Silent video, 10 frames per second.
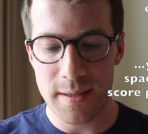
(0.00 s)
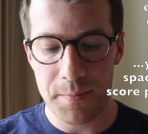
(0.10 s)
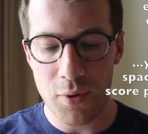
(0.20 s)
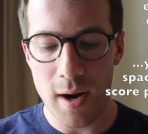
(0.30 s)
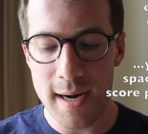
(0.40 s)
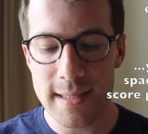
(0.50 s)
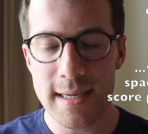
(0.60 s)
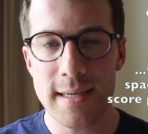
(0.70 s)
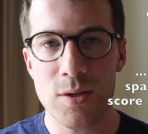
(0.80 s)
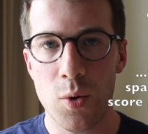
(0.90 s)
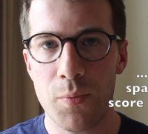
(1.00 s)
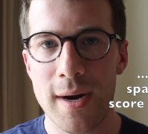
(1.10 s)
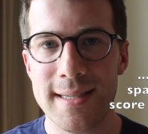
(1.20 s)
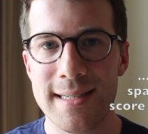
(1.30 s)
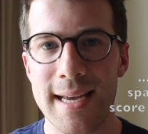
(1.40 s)
prizes or
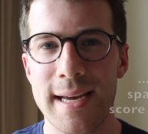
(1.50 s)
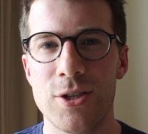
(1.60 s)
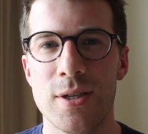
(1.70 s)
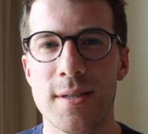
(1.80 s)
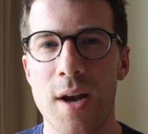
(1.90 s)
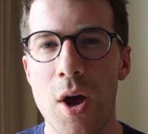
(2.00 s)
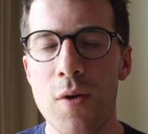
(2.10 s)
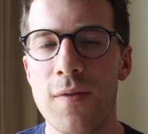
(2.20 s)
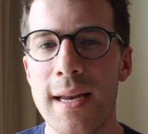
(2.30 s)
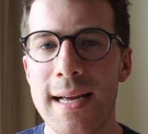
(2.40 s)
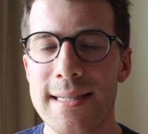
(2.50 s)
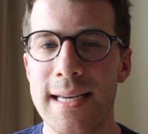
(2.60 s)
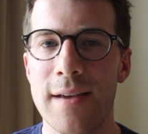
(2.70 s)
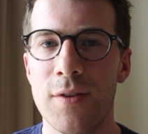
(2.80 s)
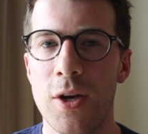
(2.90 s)
presentations, and hopefully that's
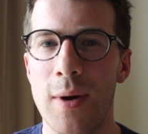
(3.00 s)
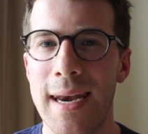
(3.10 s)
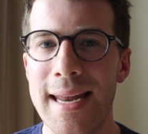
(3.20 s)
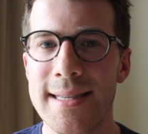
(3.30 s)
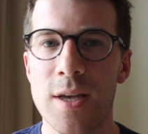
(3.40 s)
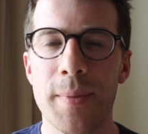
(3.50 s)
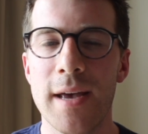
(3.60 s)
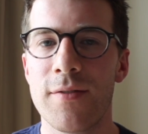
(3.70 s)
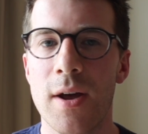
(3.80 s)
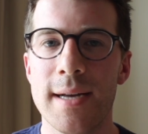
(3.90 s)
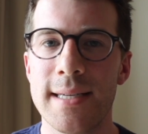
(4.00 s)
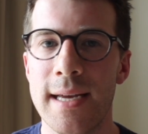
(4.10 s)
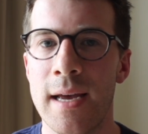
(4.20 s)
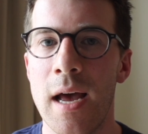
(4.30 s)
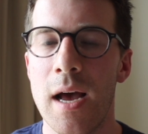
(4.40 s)
given you a little bit of an
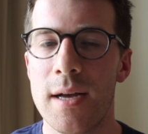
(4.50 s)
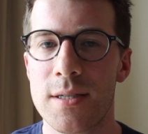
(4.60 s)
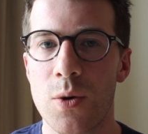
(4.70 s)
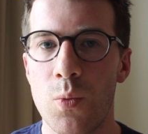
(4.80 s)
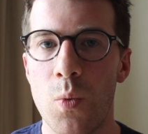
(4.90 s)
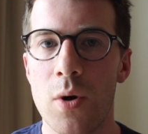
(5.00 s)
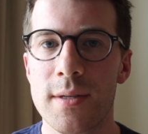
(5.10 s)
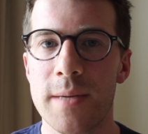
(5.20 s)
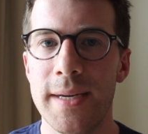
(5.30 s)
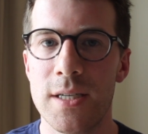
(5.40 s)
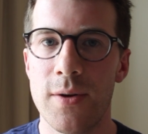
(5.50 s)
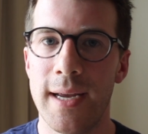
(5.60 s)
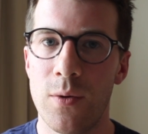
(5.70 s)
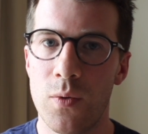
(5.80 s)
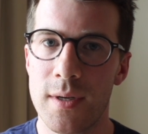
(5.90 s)
idea as to what to be
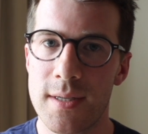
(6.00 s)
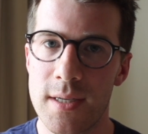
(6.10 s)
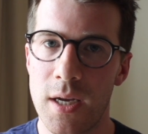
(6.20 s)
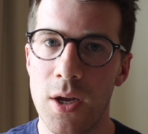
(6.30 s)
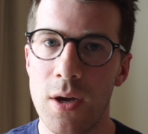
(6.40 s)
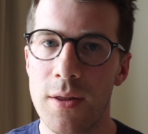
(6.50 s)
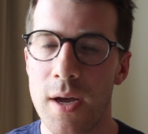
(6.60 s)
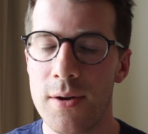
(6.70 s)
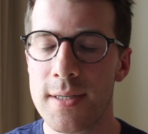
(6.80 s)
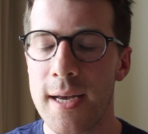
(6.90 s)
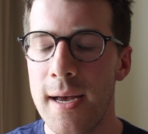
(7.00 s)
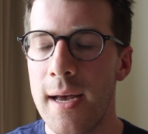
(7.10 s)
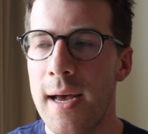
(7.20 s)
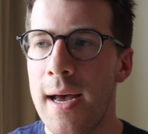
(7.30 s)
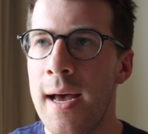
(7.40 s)
doing in order to secure those.
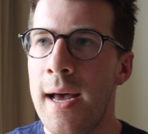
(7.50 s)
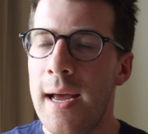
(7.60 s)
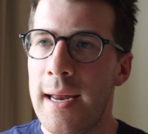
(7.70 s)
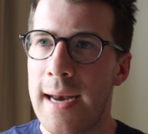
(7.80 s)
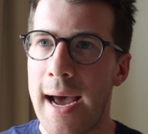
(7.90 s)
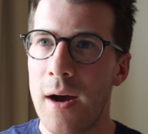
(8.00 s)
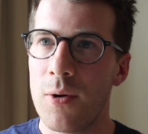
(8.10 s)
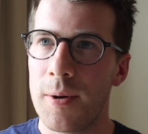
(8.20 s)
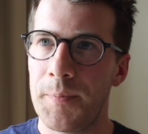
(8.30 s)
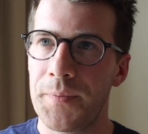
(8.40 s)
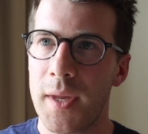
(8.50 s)
Now,